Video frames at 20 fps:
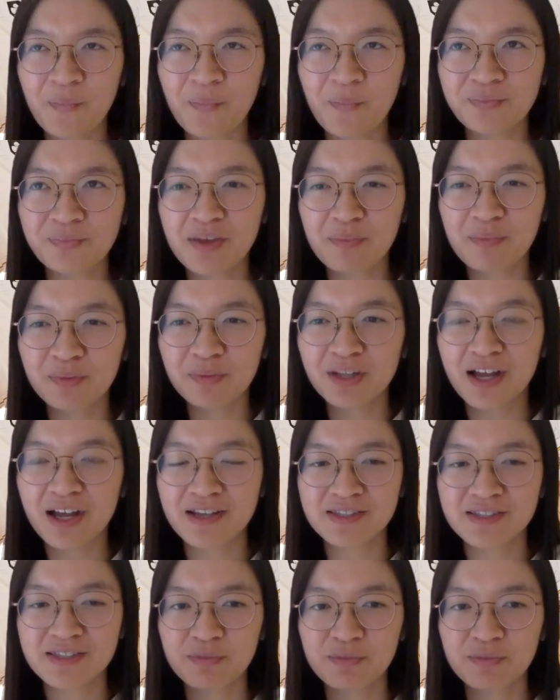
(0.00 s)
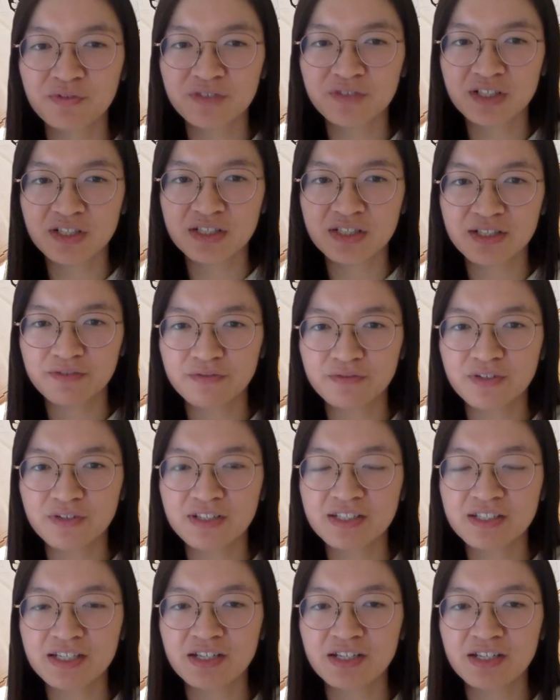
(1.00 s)
imply some of the
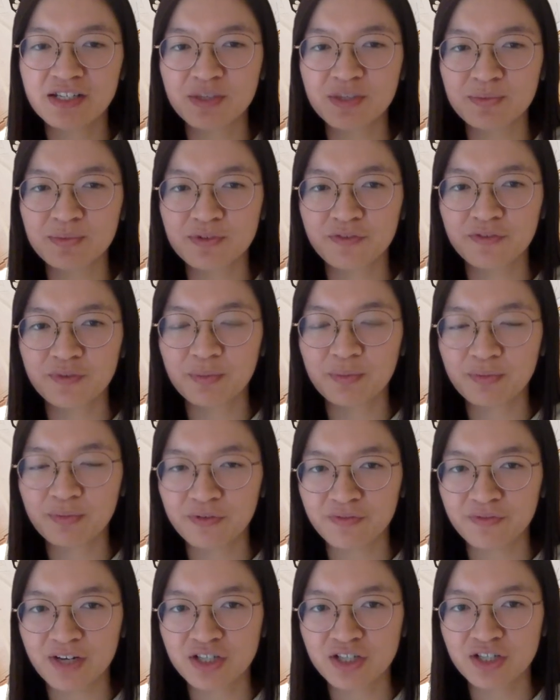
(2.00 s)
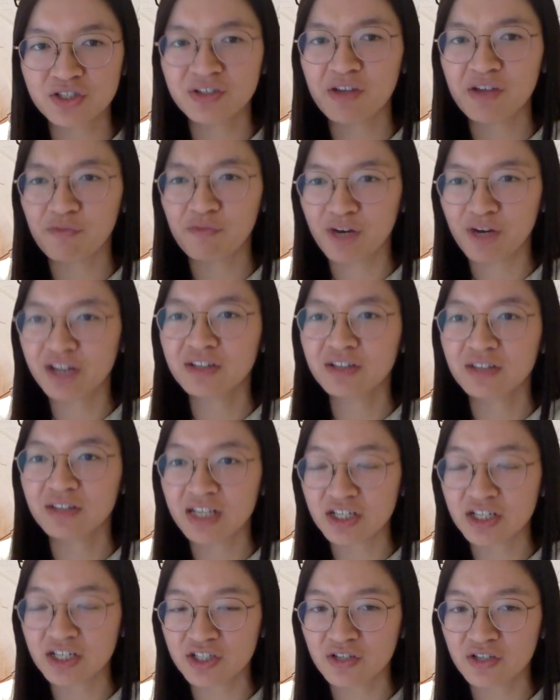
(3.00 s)
difference in terms of the profession and
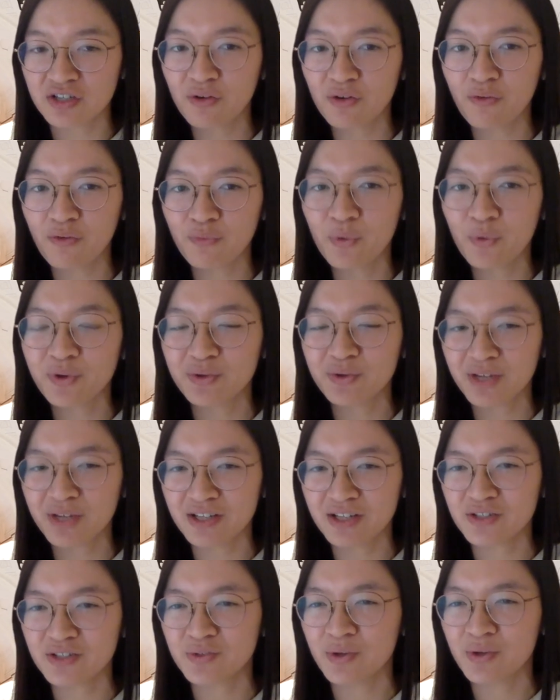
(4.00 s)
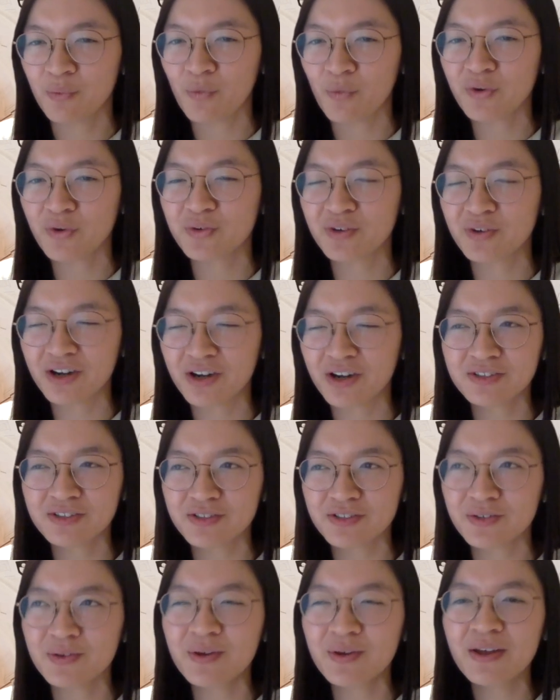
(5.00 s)
regulation of what you can do and what you can't
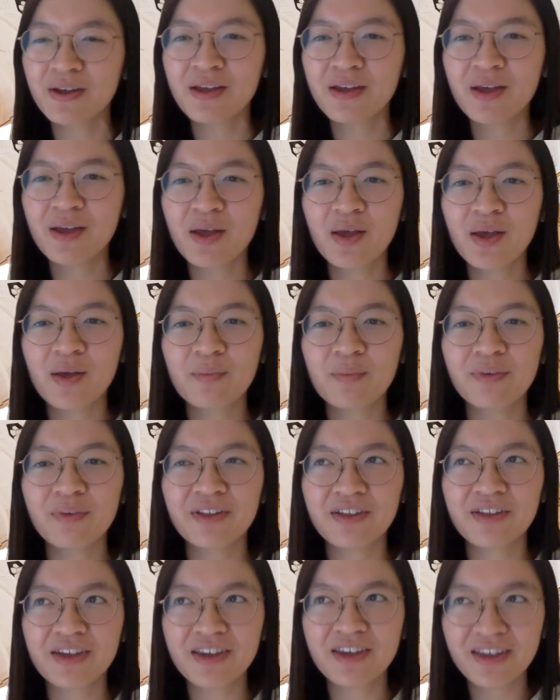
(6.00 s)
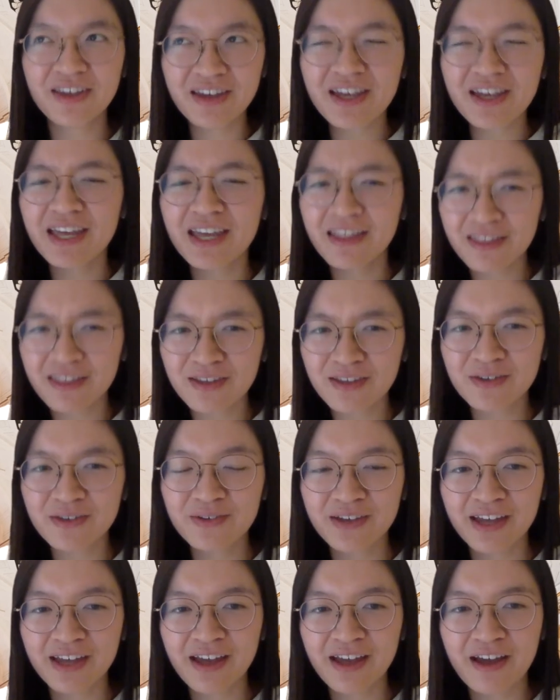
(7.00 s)
do. Yeah. But here in the
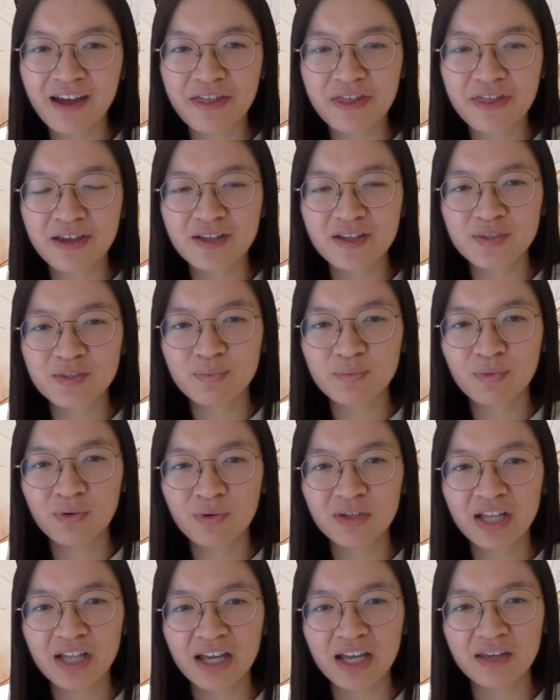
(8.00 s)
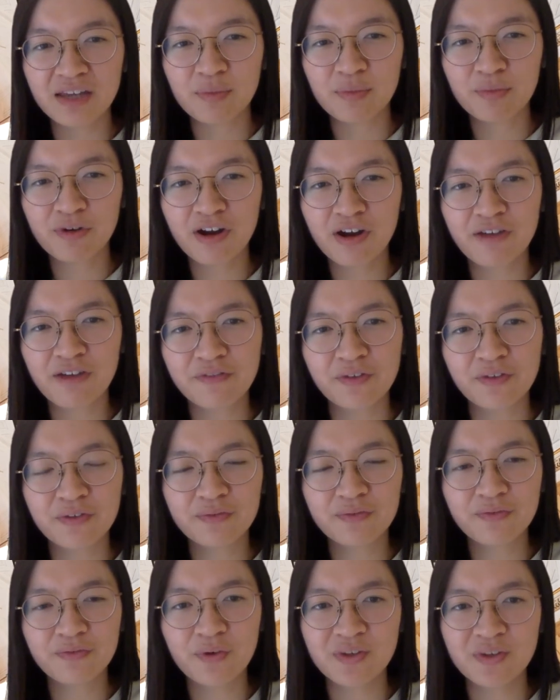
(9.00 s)
UK, I think it's more like a
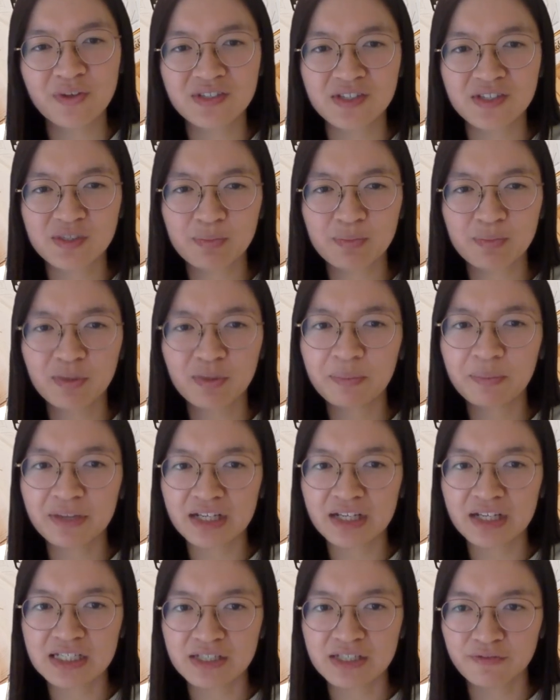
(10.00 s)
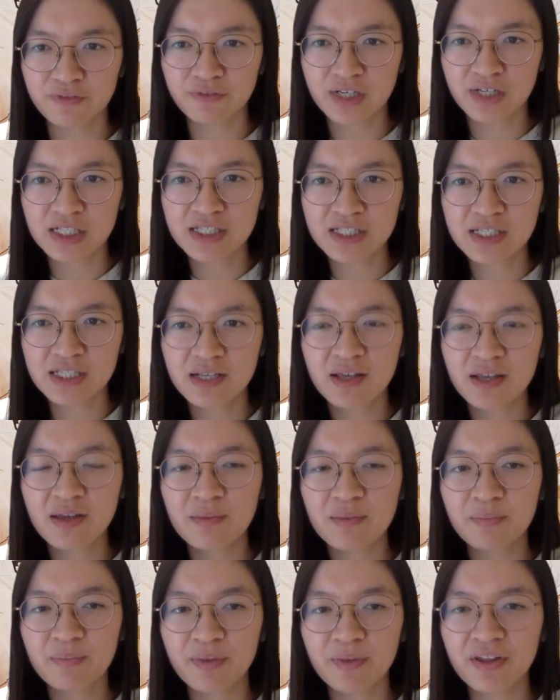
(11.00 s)
private versus public difference.
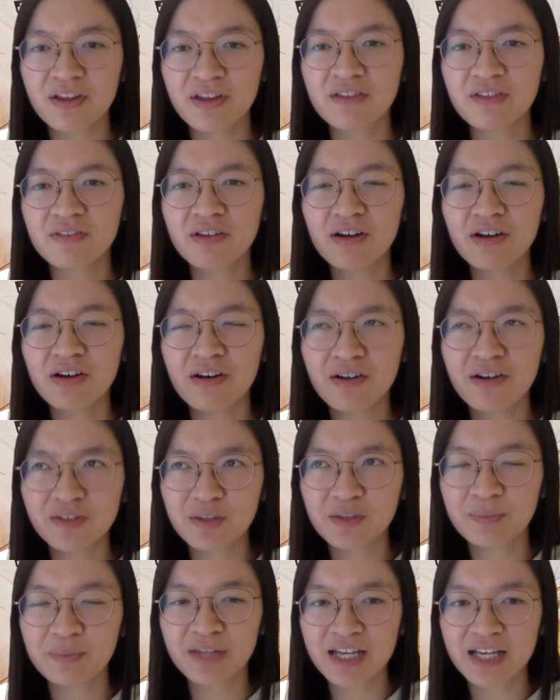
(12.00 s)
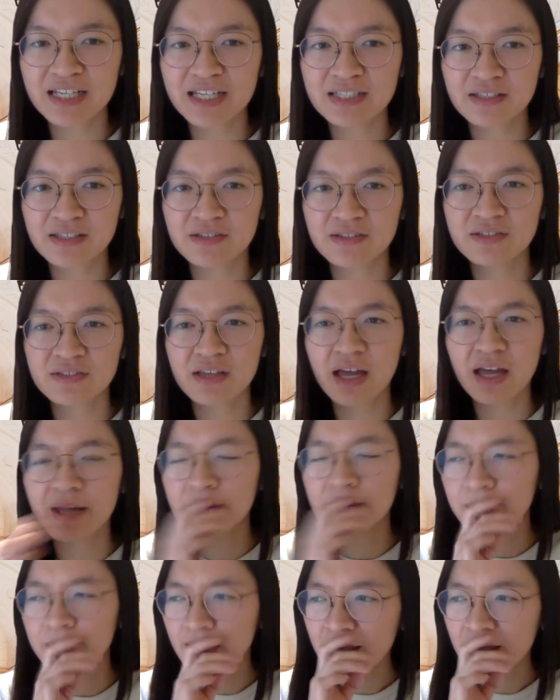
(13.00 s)
But in other places,
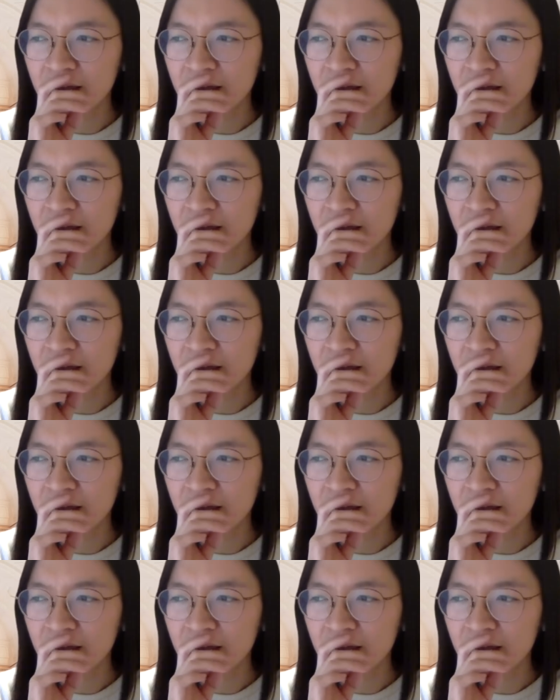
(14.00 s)
and